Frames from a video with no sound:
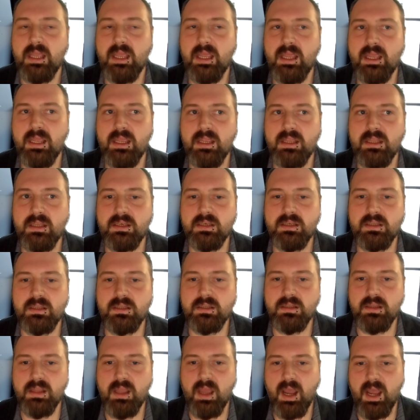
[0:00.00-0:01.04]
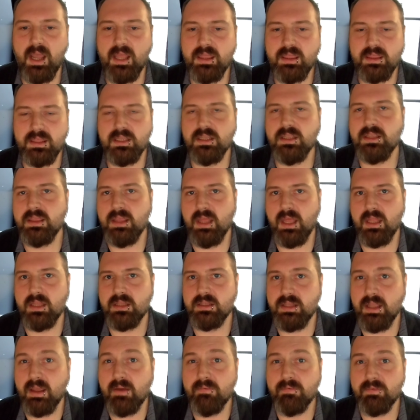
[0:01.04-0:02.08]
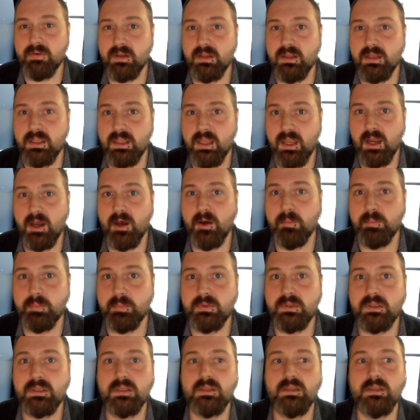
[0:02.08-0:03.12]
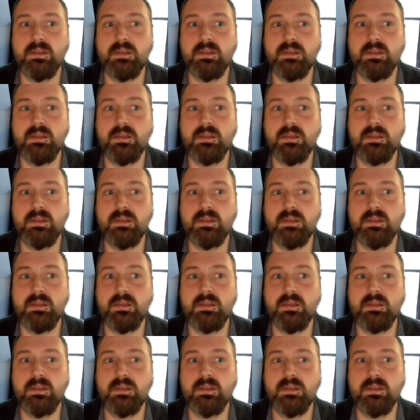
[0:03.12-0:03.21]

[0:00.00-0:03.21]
And I think that definitely helped